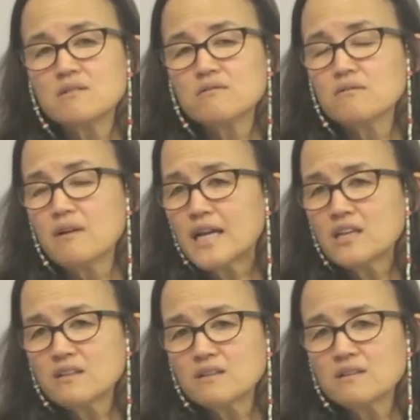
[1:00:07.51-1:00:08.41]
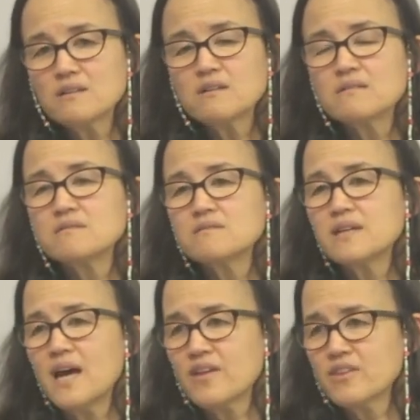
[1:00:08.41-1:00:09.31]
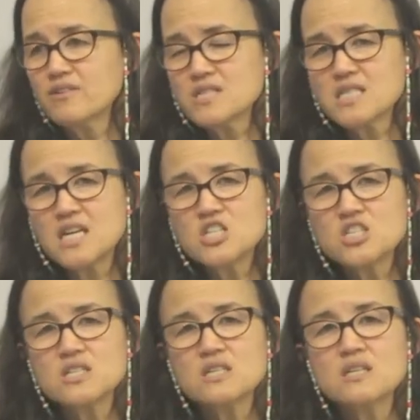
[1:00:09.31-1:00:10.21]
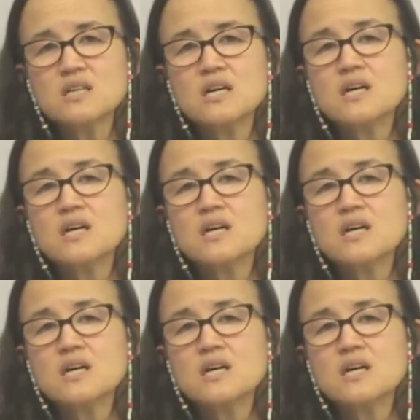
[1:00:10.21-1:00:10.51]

regular catheterization.